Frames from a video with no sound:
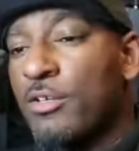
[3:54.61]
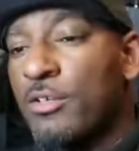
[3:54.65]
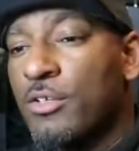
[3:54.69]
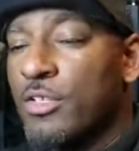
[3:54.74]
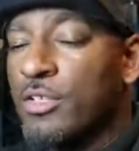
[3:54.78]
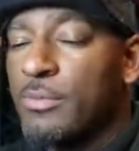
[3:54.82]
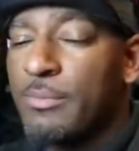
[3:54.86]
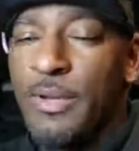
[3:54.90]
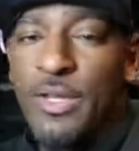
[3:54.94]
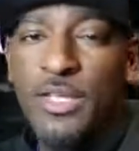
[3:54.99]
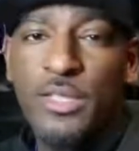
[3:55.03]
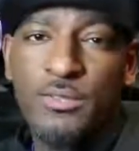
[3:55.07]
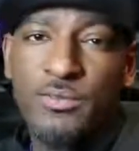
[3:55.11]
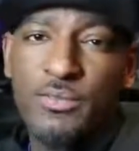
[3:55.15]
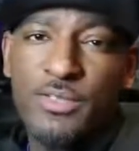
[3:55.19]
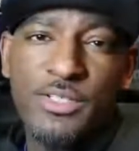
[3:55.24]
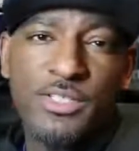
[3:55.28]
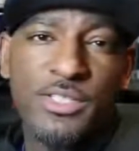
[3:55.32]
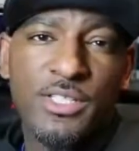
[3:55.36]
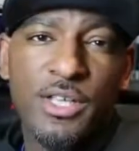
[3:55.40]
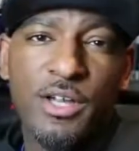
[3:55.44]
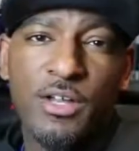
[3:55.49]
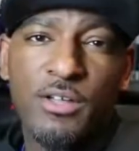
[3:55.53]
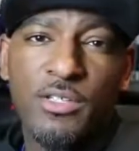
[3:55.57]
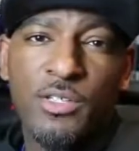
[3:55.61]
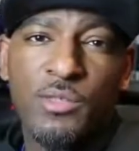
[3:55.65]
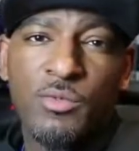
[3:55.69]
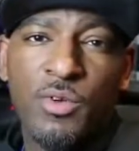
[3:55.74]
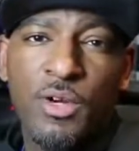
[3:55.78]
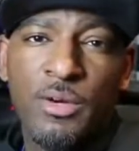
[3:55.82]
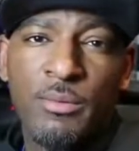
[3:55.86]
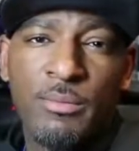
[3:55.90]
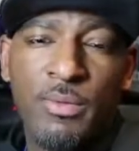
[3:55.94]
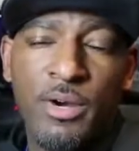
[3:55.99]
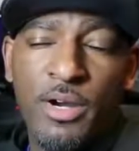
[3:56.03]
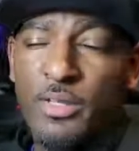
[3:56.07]
You can make three sales
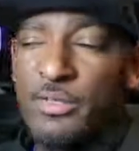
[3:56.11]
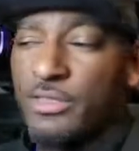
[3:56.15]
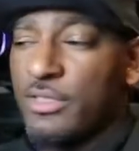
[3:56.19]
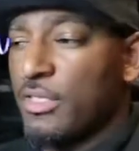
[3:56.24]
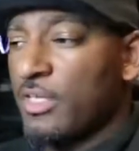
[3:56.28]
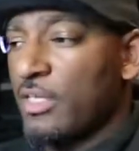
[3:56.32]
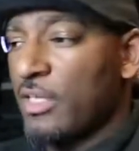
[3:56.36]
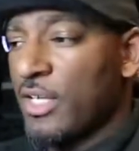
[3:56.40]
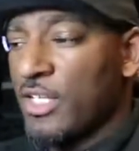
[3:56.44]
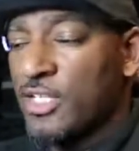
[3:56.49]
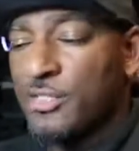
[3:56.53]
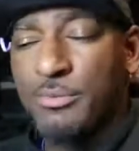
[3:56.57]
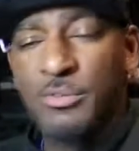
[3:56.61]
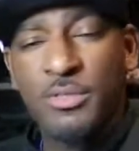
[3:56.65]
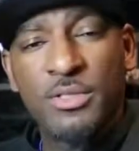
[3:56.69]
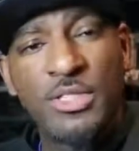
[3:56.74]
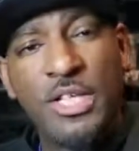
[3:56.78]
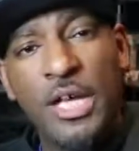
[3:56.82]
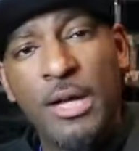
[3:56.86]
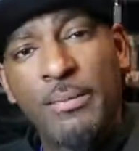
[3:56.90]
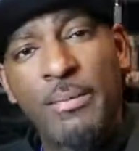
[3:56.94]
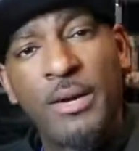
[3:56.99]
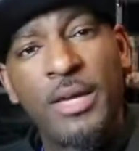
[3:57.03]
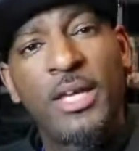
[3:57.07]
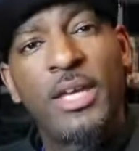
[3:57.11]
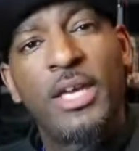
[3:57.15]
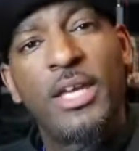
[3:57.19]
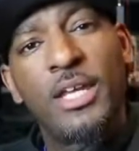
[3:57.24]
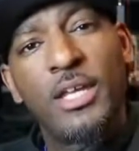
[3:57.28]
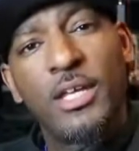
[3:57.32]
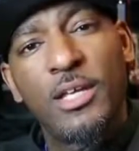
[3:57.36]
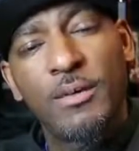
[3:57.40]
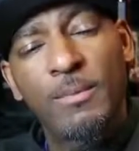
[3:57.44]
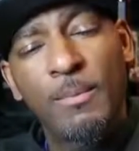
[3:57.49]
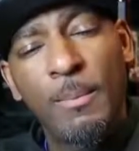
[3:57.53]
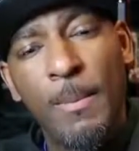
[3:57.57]
in one month and the next month not make
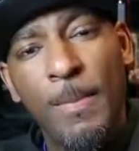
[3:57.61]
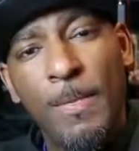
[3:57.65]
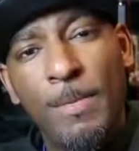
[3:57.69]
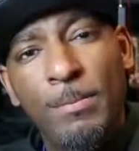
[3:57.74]
any.